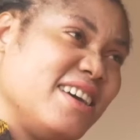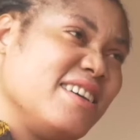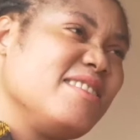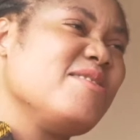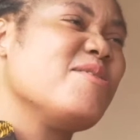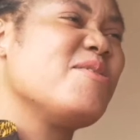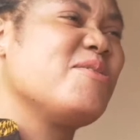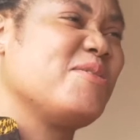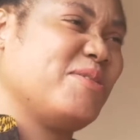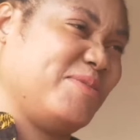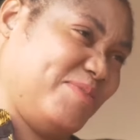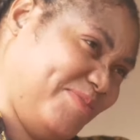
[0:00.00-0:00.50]

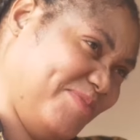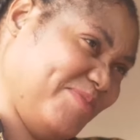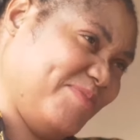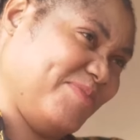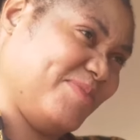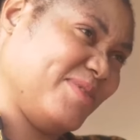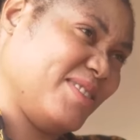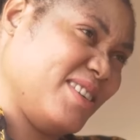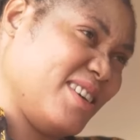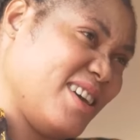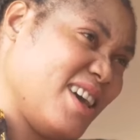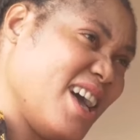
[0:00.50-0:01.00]
No.
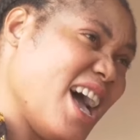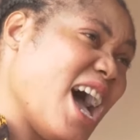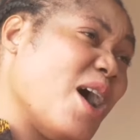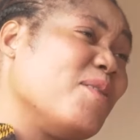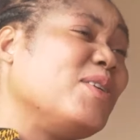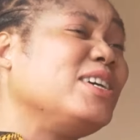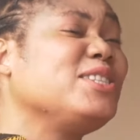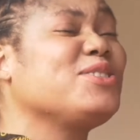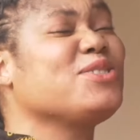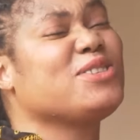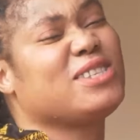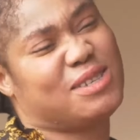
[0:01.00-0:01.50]
I
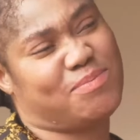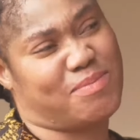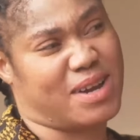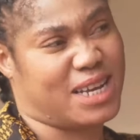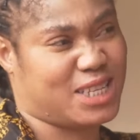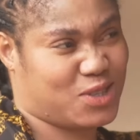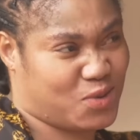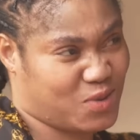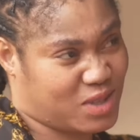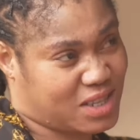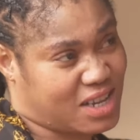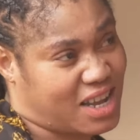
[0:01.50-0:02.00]
went to see
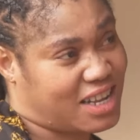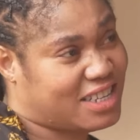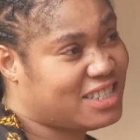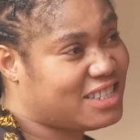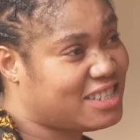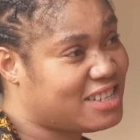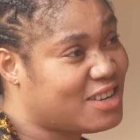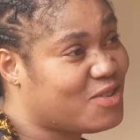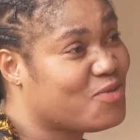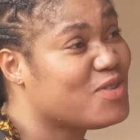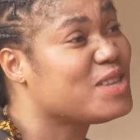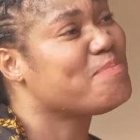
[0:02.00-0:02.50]
my
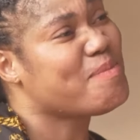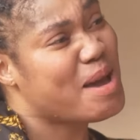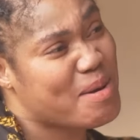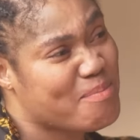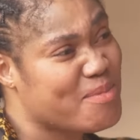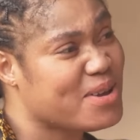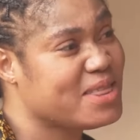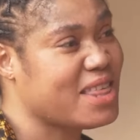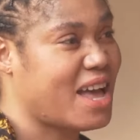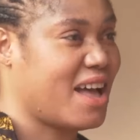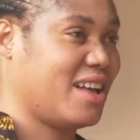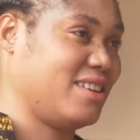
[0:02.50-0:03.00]
sweetheart with my
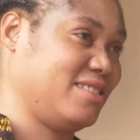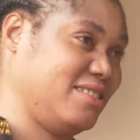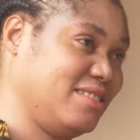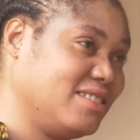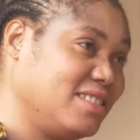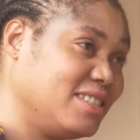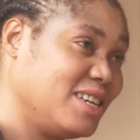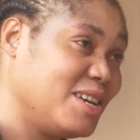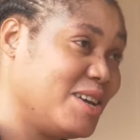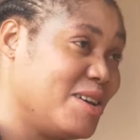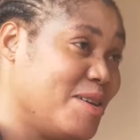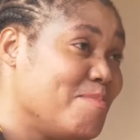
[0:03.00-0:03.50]
mother,
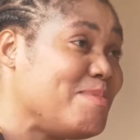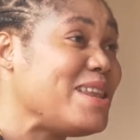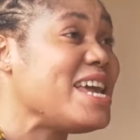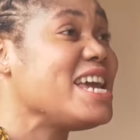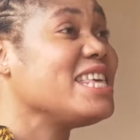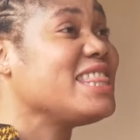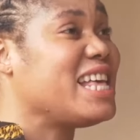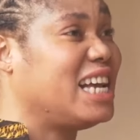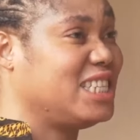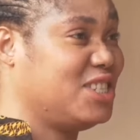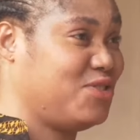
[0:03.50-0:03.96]
playing